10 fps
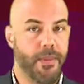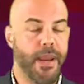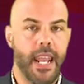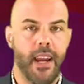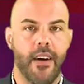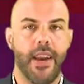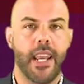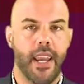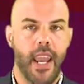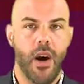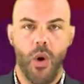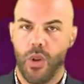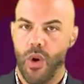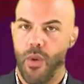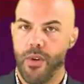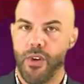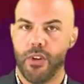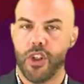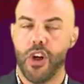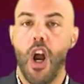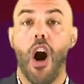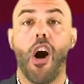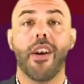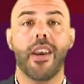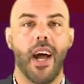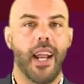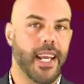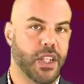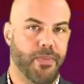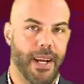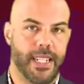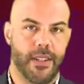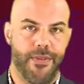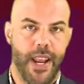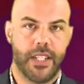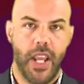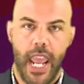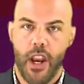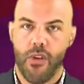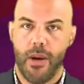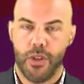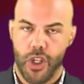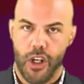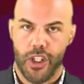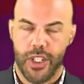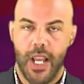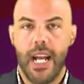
the beating of a gay Oklahoma realtor are not expected to face hate crime charges,